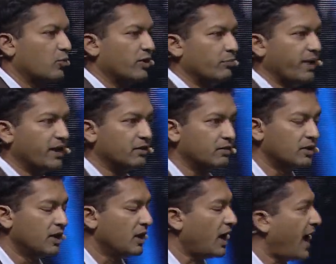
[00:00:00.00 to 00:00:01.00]
We've been
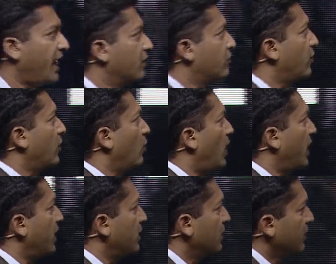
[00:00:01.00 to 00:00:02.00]
at it for a
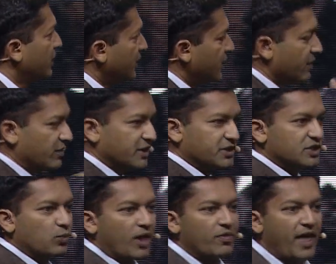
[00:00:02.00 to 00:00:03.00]
while. This is
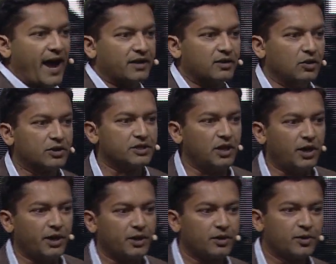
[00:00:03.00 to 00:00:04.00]
what that looks
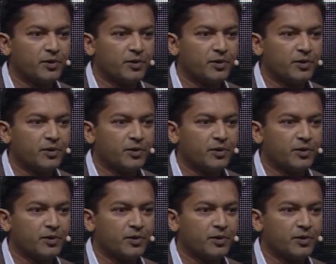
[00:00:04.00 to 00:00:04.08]
like.